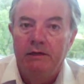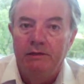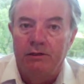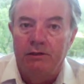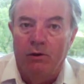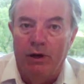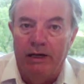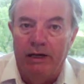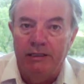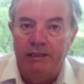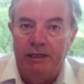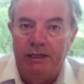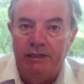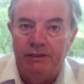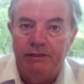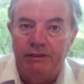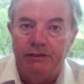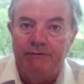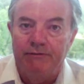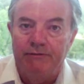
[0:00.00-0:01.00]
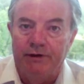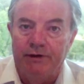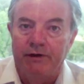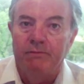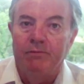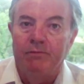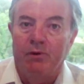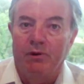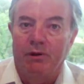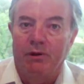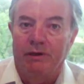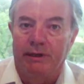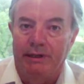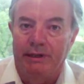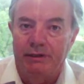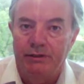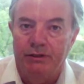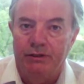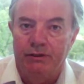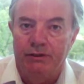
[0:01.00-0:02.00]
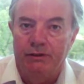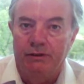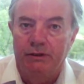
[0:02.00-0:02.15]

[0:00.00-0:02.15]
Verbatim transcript: So as such, it's a very important issue.